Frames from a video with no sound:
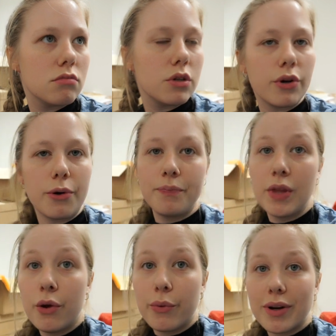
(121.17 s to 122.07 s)

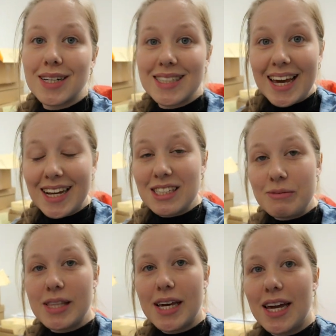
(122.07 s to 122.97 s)
We're gonna take
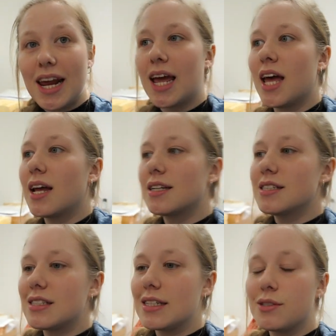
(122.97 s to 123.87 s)
some of that
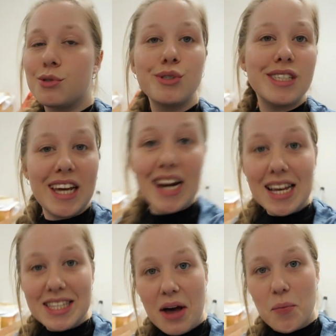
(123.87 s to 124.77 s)
and do
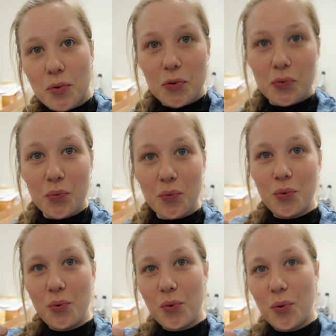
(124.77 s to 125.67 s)
DNA samples.
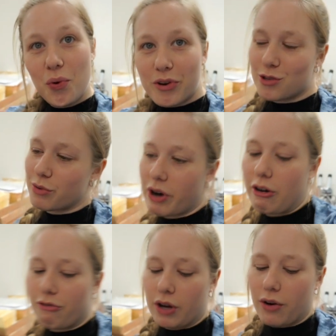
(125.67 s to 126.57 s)
Oh, because we're
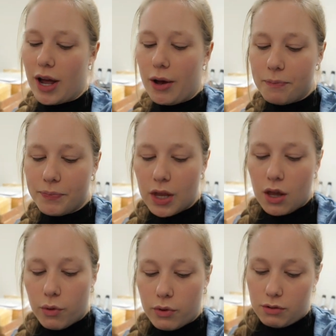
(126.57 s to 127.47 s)
trying to figure out,
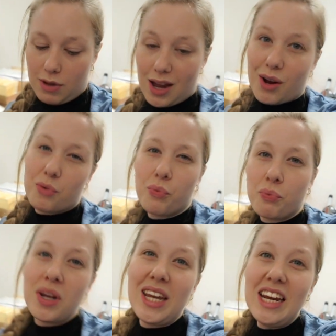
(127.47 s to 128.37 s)
well,
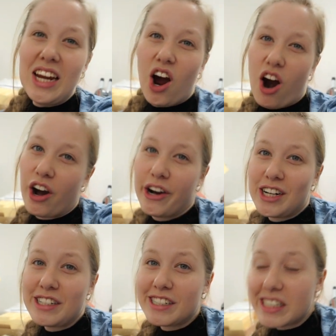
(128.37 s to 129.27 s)
we
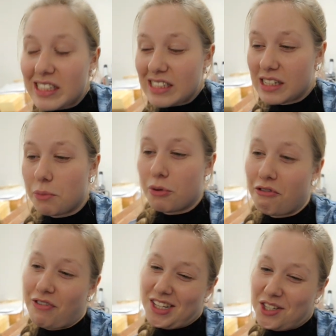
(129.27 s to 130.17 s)
aren't.
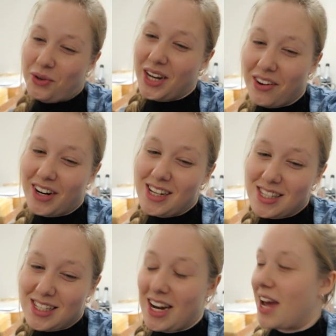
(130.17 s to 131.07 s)
Professor here
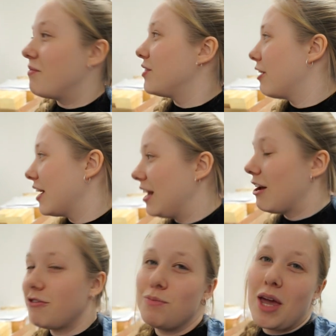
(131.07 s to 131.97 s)
is, and I'm lucky
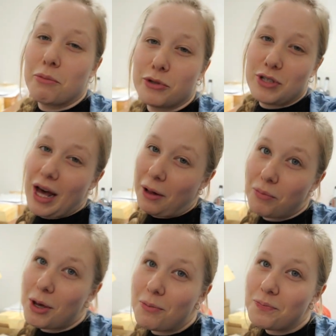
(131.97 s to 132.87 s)
enough to be able to
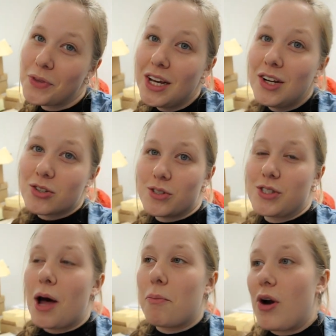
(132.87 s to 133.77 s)
help him, so
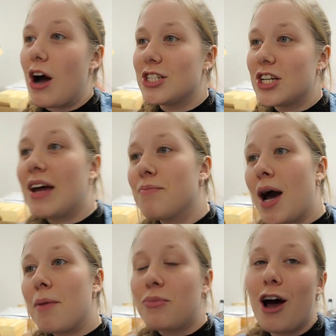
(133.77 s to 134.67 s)
it's not
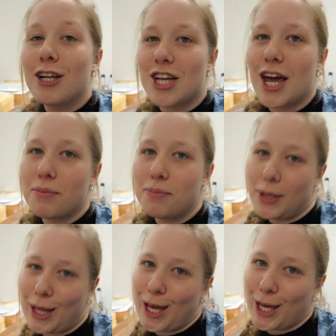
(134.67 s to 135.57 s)
my project,
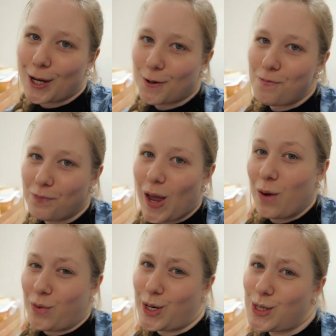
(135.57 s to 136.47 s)
but like
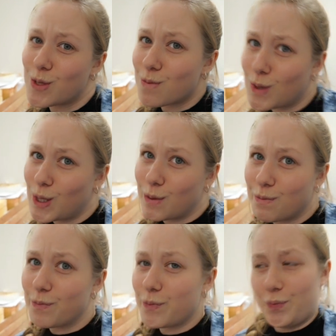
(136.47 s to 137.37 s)
I want it to be
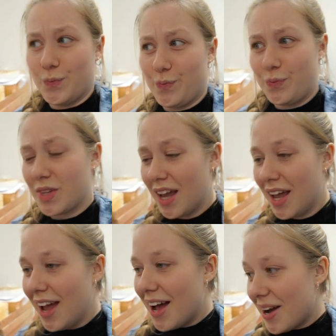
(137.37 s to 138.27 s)

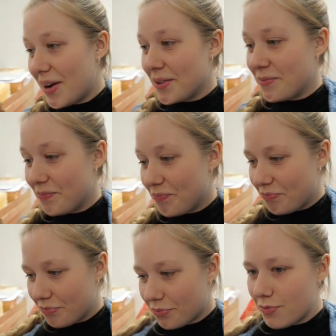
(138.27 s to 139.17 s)

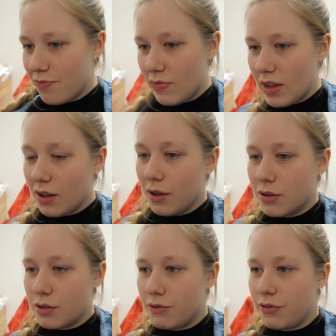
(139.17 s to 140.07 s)

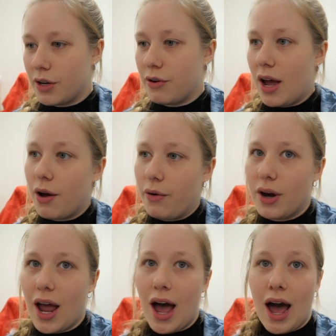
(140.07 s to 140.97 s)
to figure
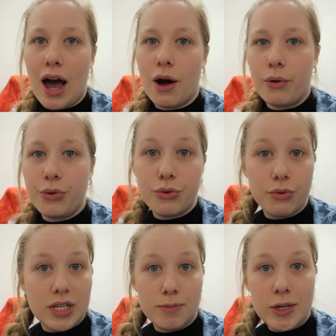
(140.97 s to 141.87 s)
out how
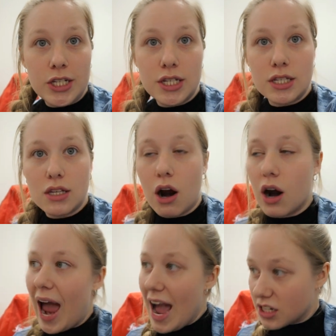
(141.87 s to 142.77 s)
three species
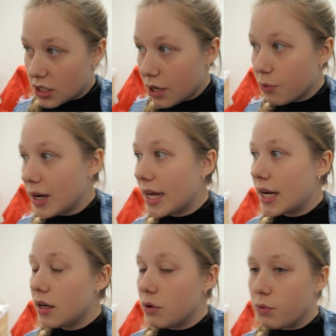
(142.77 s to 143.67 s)
are actually
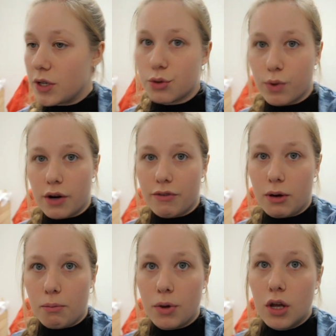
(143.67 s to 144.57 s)
related and which one of
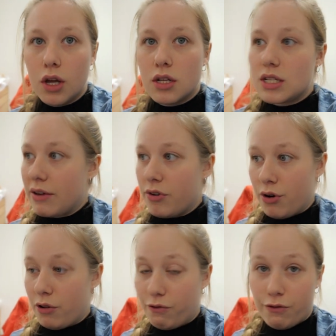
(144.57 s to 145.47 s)
them
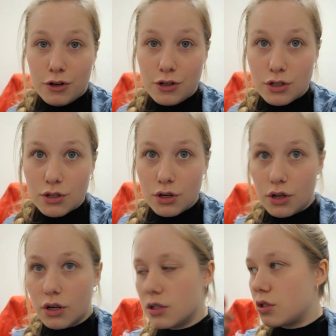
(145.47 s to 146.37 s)
diverted first.
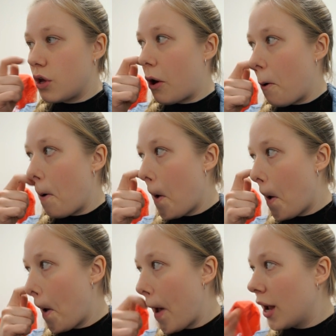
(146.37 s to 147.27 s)
So
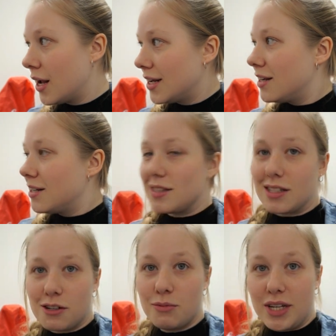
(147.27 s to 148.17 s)

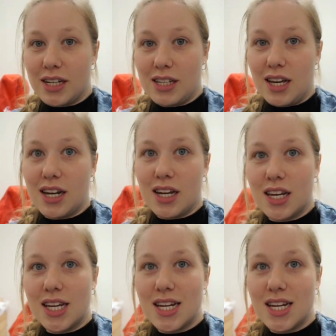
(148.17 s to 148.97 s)
it's gonna be exciting.